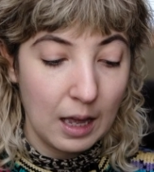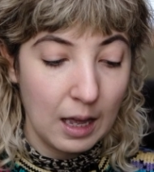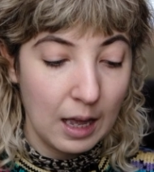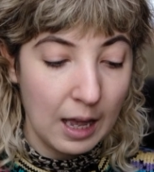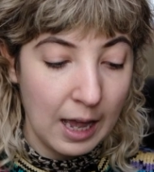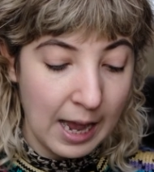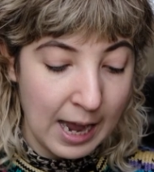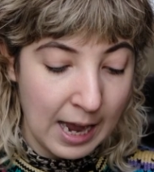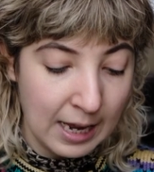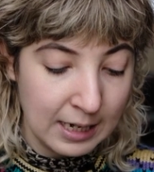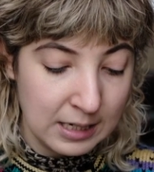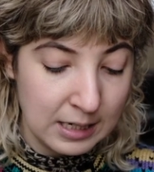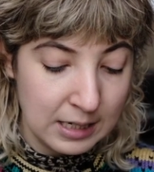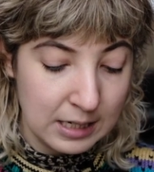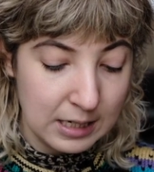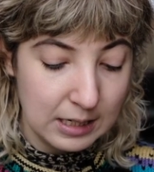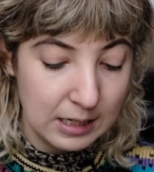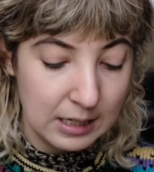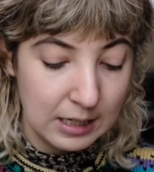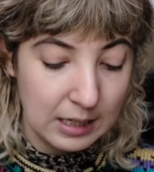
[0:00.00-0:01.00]
And
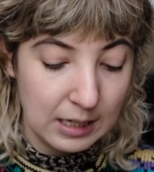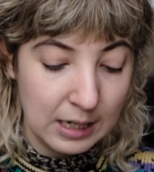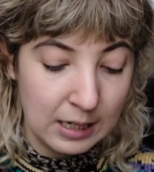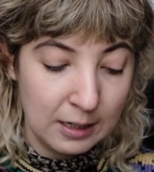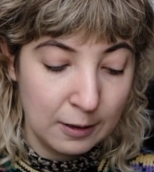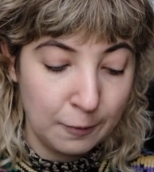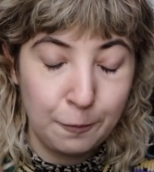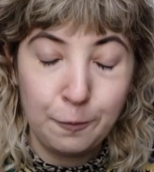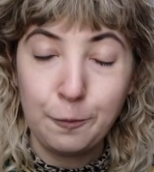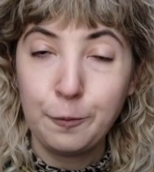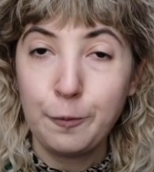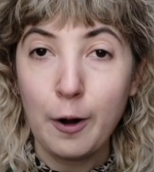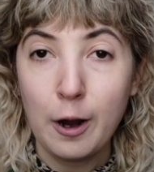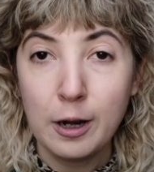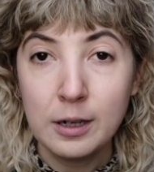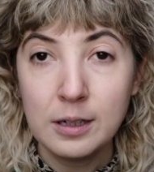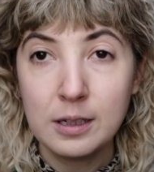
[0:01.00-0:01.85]
in the front,